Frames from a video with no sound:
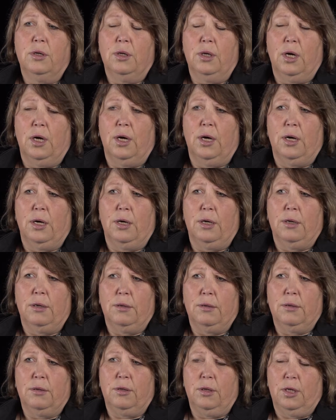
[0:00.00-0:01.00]

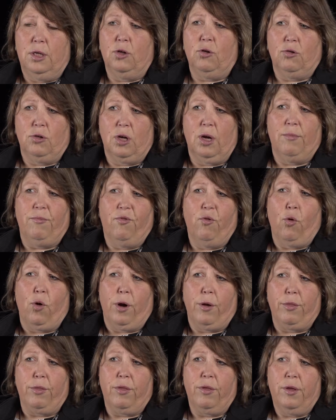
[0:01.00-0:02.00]
uh, to, you know, to come
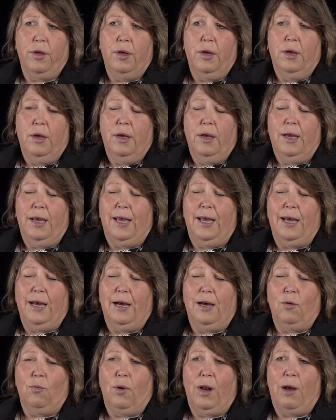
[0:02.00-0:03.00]
forth.
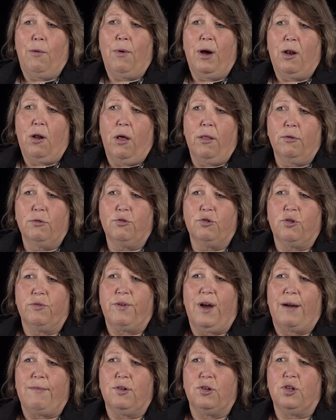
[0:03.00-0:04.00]
And what I want all those
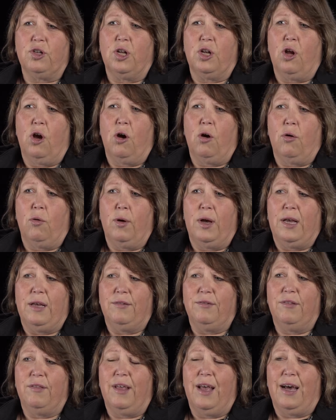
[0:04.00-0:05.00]
survivors to know
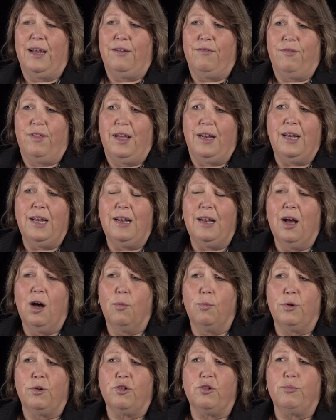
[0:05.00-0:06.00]
is that if they need
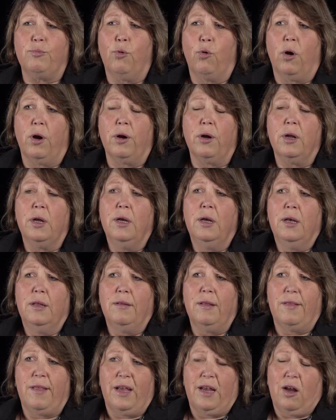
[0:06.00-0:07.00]
help or support,
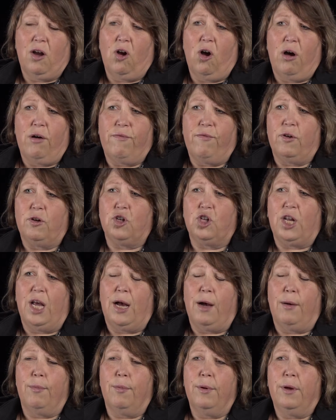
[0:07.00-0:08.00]
that they can call First
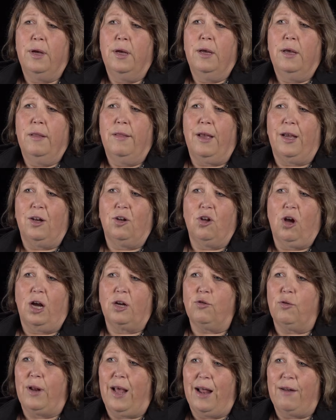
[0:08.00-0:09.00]
Step, they can talk
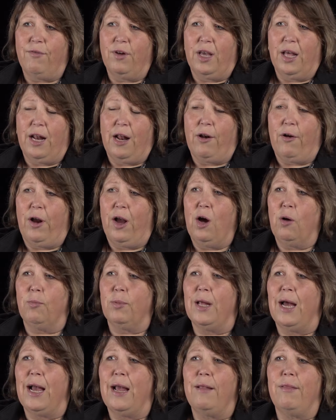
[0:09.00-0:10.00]
to an advocate on our
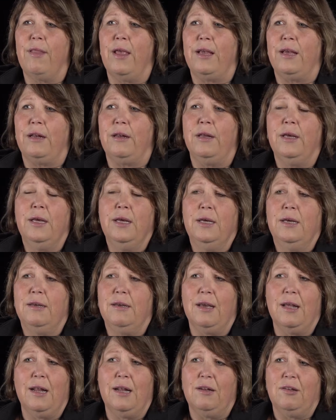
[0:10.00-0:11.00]
helpline, they could
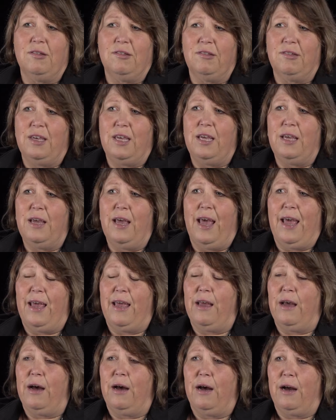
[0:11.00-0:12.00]
get in to see
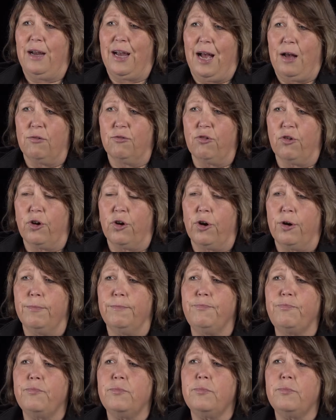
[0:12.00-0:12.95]
a, uh, a counselor,